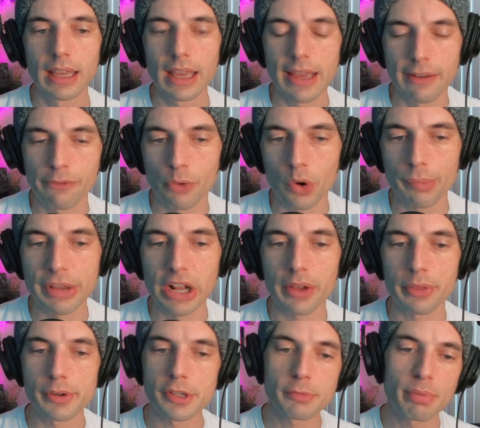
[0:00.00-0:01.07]
Informing
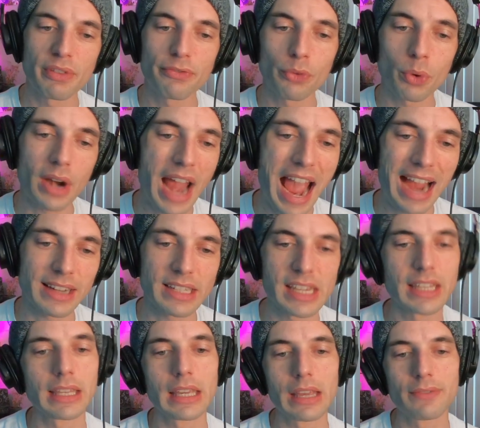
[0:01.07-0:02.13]
others before
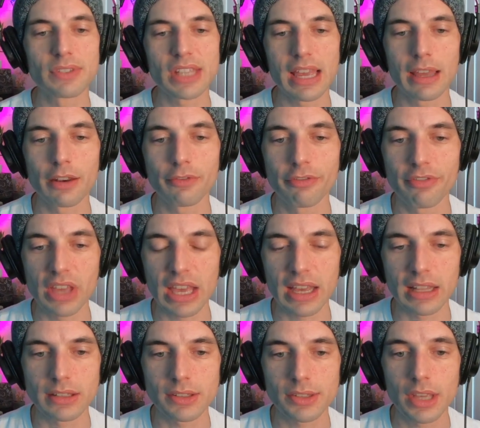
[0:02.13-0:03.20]
acting gives
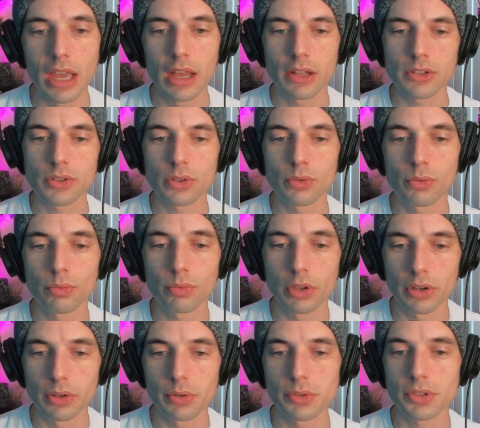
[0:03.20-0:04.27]
advance to
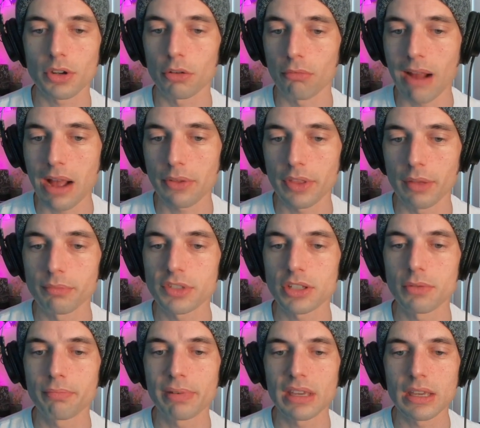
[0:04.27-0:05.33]
those around them
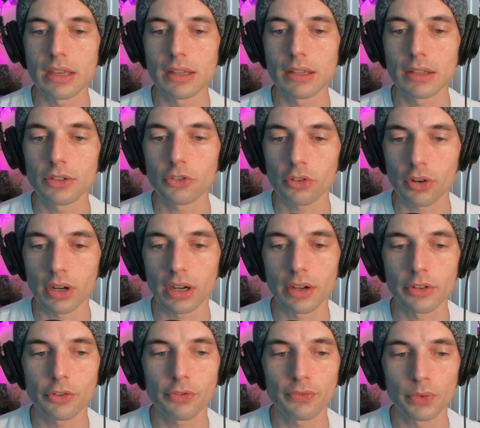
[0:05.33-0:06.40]
to
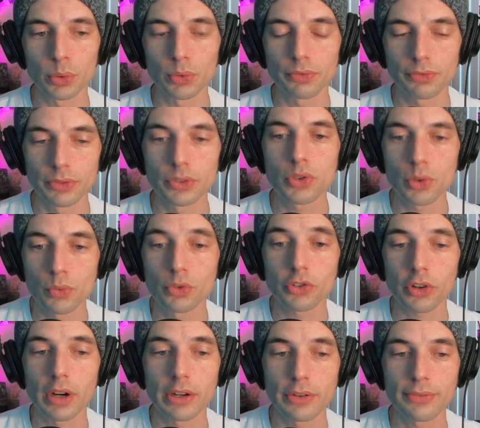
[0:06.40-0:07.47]
charge full
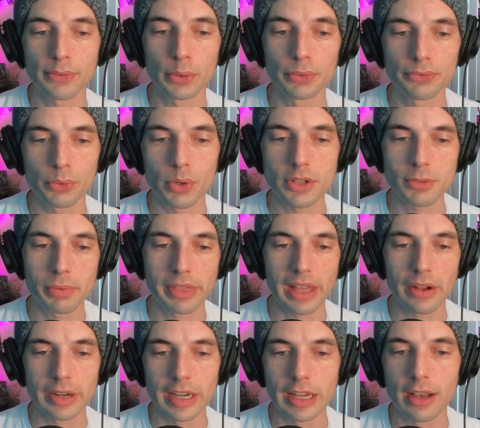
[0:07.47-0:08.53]
force
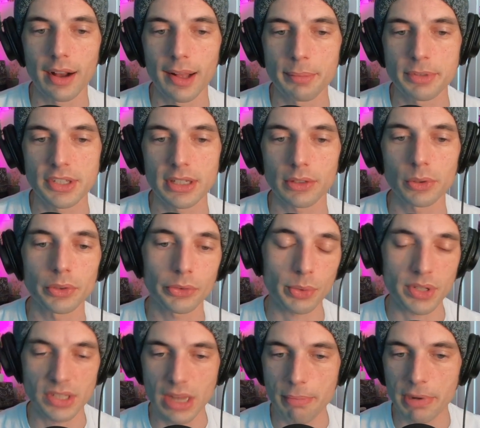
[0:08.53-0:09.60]
without any obstacles or
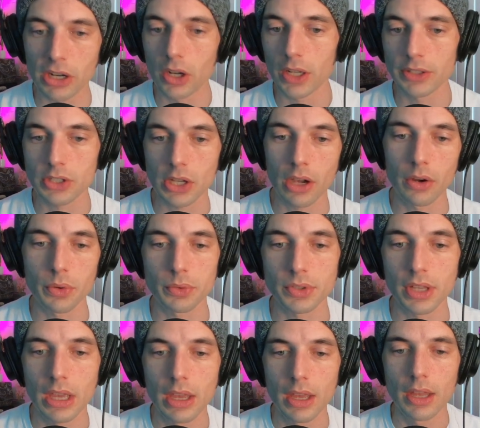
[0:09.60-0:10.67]
stepping on toes.
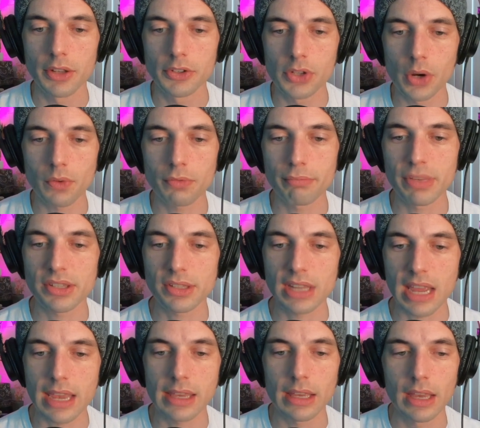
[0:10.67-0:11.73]
Don't
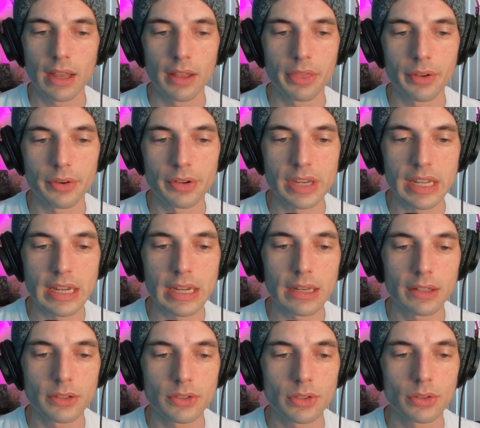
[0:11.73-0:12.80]
mistake their
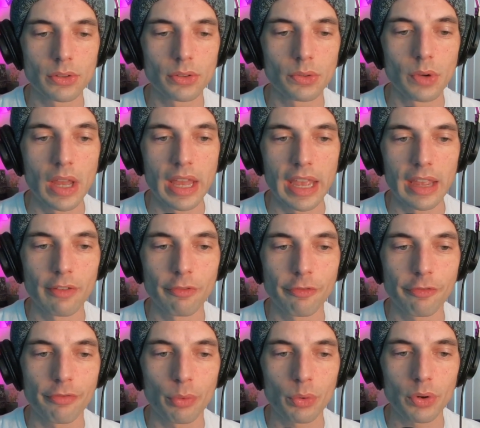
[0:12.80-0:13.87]
need to
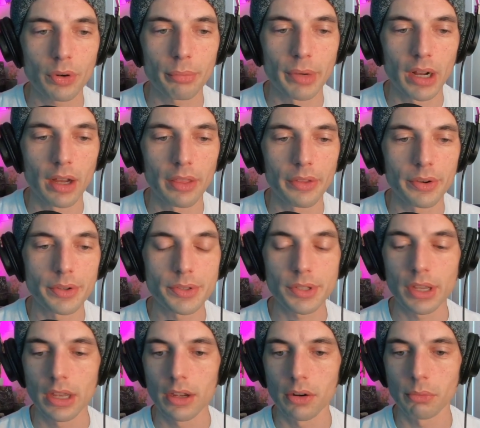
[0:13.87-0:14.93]
inform others
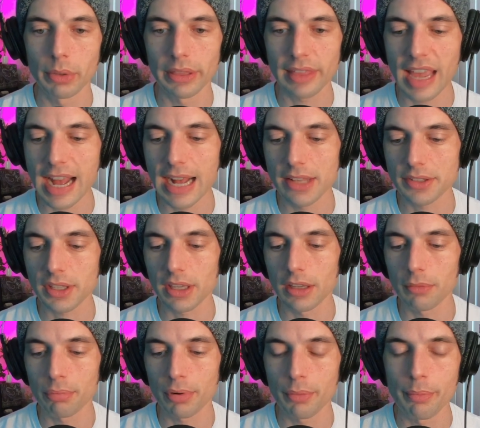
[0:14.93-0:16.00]
with
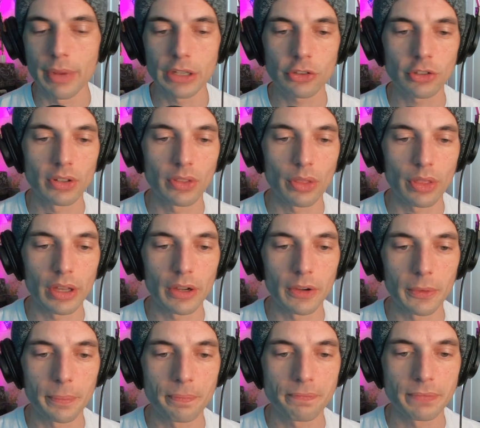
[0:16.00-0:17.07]
asking permission,
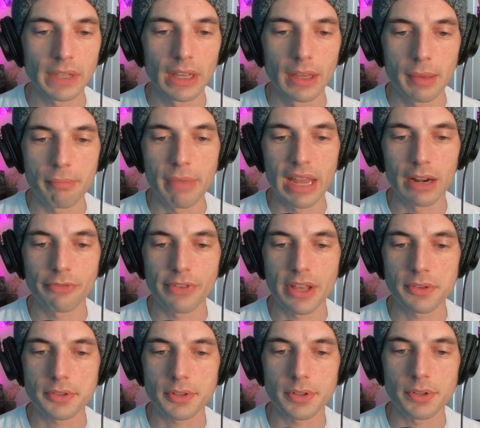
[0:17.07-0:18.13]
though.
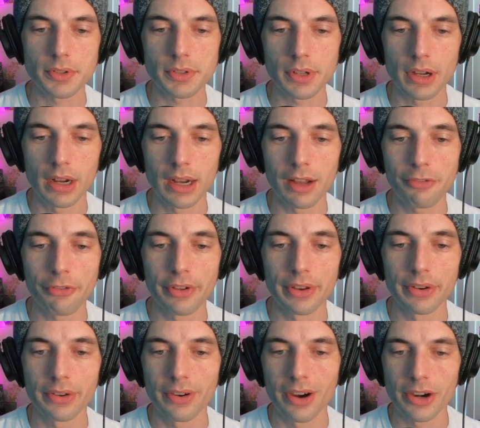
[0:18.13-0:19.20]
Manifestors
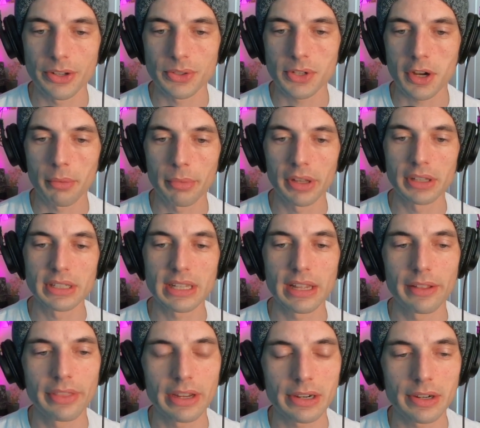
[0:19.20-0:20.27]
often are determined
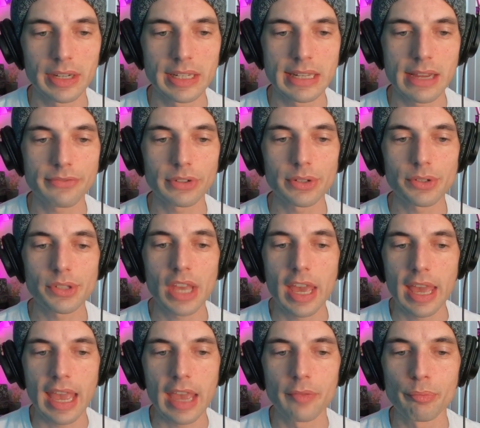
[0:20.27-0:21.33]
in their endeavors
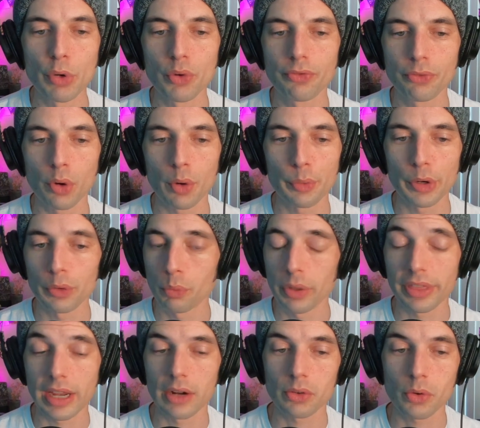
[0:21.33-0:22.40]
and move forward
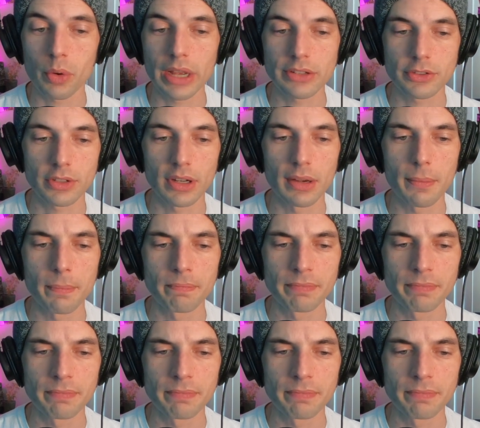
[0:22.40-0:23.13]
without question.